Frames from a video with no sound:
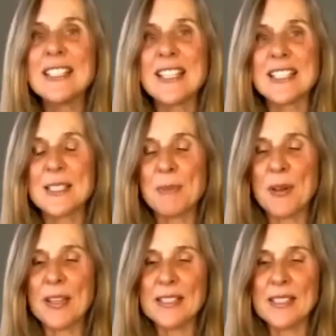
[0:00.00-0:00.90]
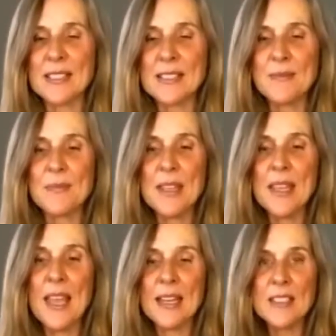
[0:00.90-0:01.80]
and experiences.
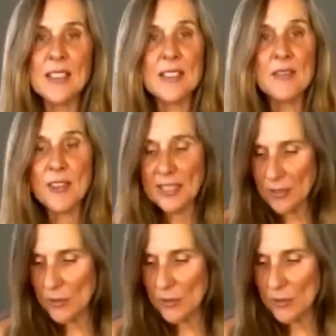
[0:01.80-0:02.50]
And I just invite you